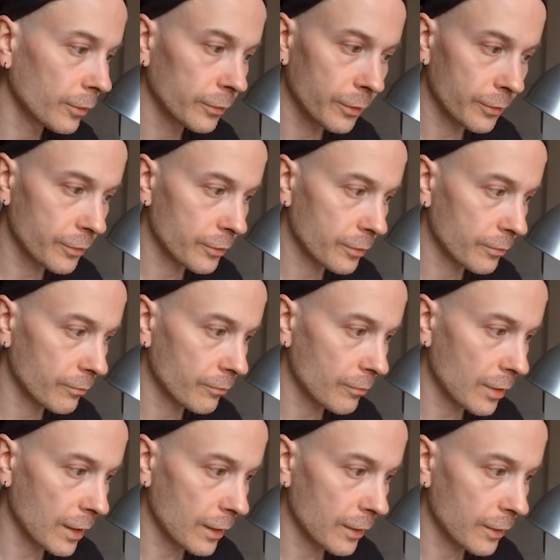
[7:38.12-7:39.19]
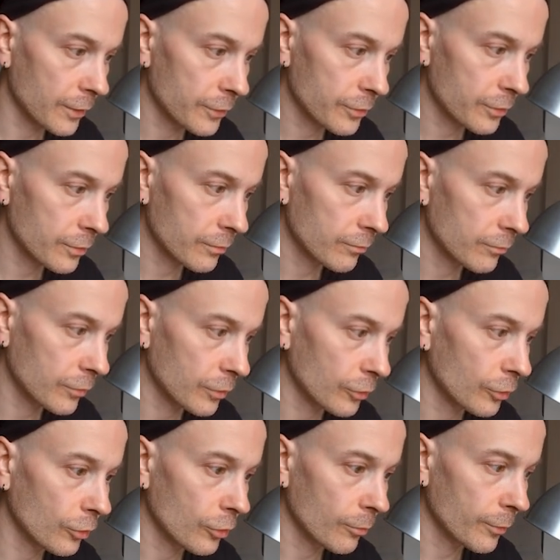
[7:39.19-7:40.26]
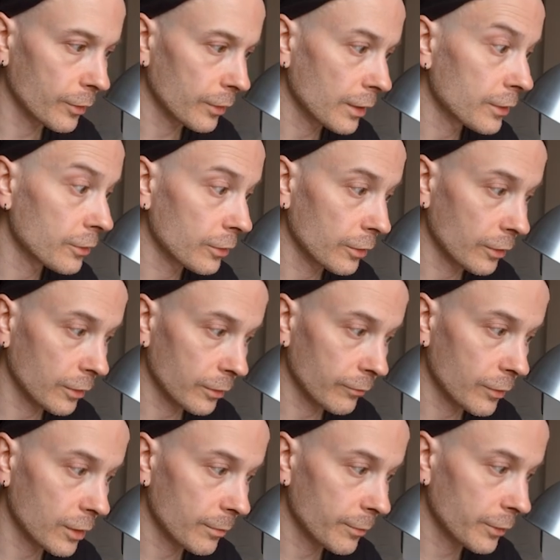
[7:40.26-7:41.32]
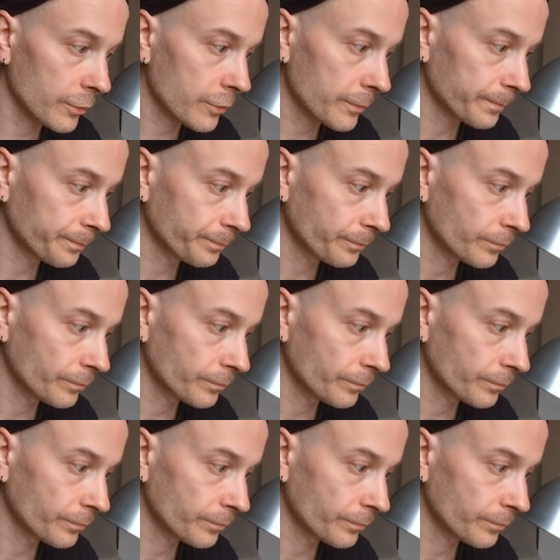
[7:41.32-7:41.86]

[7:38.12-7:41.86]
folders as document editing environments.